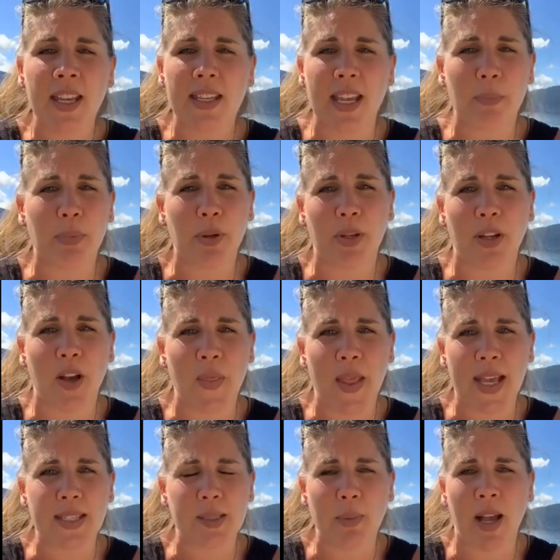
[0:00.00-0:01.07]
yet putting on
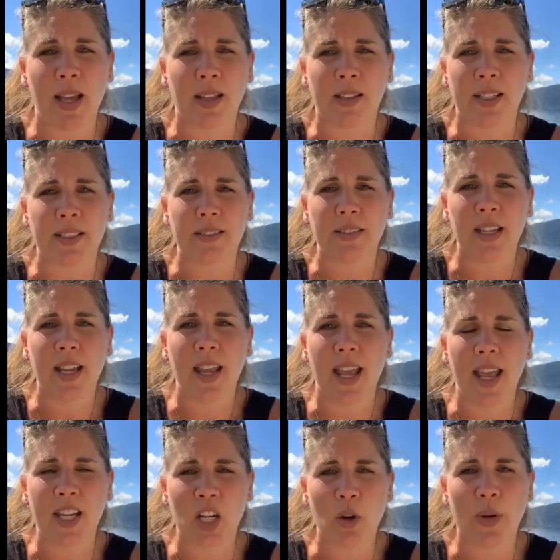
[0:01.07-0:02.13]
that smile and
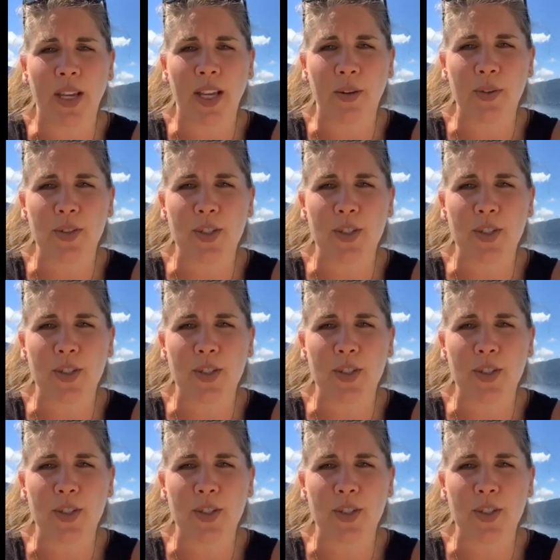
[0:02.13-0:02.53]
going out.